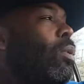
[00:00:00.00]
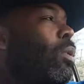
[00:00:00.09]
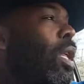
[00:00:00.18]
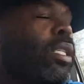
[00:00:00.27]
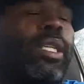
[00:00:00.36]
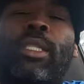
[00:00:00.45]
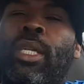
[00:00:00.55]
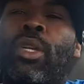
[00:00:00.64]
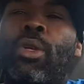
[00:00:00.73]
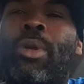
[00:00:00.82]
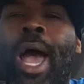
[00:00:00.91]
this is
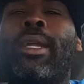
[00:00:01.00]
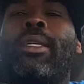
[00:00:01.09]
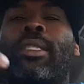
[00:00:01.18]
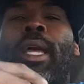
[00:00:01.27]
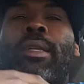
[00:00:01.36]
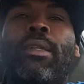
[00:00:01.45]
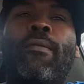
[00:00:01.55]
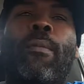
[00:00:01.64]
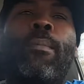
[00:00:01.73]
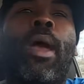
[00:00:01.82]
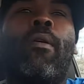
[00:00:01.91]
the United States
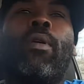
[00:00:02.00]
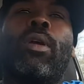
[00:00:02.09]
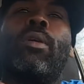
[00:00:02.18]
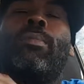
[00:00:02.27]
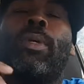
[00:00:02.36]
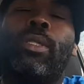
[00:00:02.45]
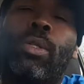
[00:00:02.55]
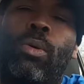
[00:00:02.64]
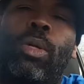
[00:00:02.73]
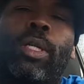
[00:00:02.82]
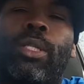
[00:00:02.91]
of America, but
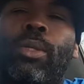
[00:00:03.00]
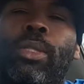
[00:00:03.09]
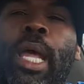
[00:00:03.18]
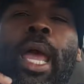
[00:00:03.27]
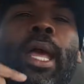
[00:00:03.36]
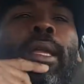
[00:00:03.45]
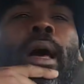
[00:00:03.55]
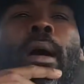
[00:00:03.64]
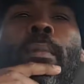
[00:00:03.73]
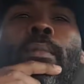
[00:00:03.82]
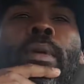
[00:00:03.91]
soon as you stand
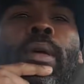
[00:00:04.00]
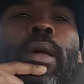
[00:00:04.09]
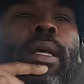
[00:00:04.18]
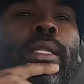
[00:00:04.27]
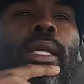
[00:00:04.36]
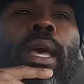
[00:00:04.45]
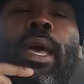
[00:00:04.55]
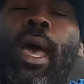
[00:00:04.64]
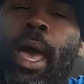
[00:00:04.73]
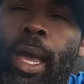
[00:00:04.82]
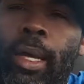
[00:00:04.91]
up and say,
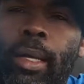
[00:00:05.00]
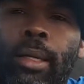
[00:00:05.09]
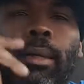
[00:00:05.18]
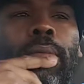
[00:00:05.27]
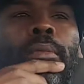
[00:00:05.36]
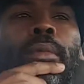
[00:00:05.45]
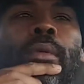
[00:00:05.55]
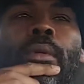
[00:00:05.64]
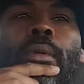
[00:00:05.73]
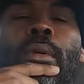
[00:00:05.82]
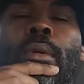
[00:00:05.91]
hey,
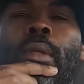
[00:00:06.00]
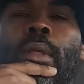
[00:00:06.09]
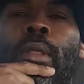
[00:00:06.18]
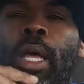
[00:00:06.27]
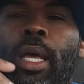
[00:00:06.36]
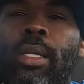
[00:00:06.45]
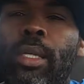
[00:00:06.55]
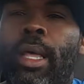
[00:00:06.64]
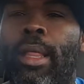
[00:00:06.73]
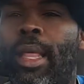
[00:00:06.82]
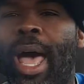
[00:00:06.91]
this
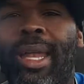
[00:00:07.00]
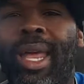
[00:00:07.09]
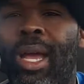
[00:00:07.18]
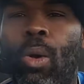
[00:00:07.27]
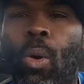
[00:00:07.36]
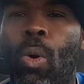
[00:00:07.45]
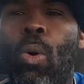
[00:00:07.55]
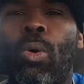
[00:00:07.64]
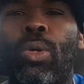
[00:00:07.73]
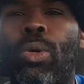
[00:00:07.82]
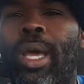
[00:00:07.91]
and that ain't
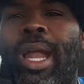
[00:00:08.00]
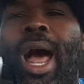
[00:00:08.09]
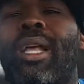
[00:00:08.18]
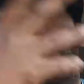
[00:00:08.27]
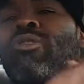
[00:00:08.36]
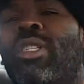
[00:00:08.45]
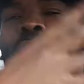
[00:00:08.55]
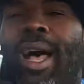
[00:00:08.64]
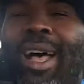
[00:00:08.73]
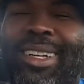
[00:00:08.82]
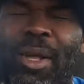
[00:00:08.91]
cool, you get
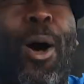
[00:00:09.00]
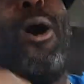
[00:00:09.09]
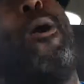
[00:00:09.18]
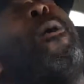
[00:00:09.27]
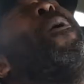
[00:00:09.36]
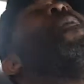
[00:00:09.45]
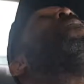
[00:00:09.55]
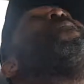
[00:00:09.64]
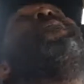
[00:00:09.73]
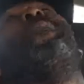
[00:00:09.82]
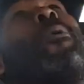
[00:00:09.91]
ostracized.
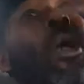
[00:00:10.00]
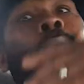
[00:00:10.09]
Oh,